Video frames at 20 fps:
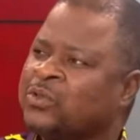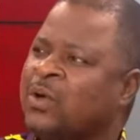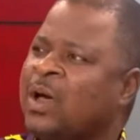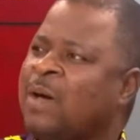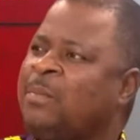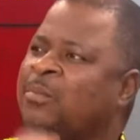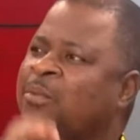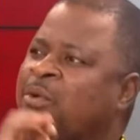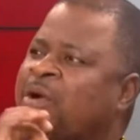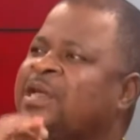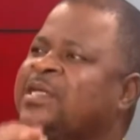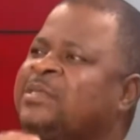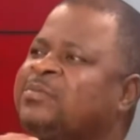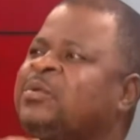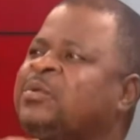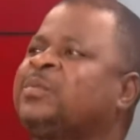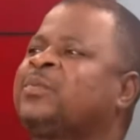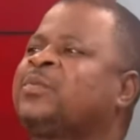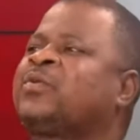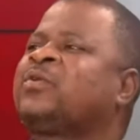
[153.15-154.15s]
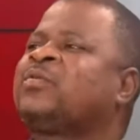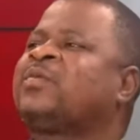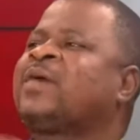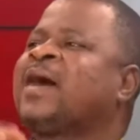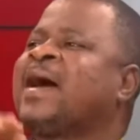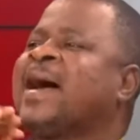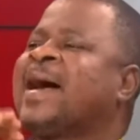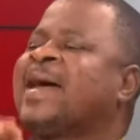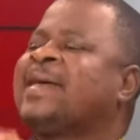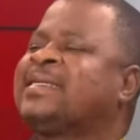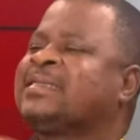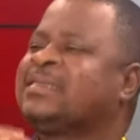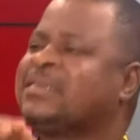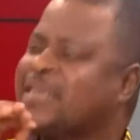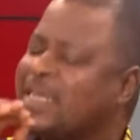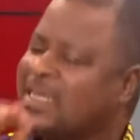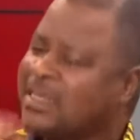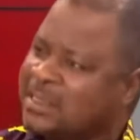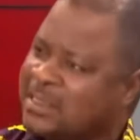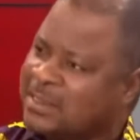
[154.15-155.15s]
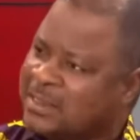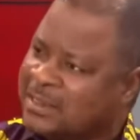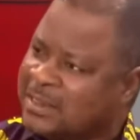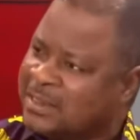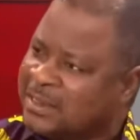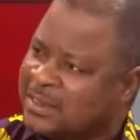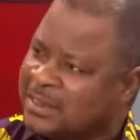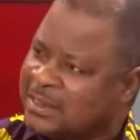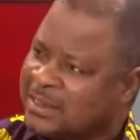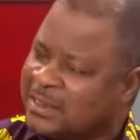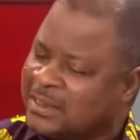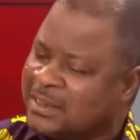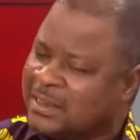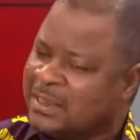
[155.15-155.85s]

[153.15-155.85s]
to appoint people of high integrity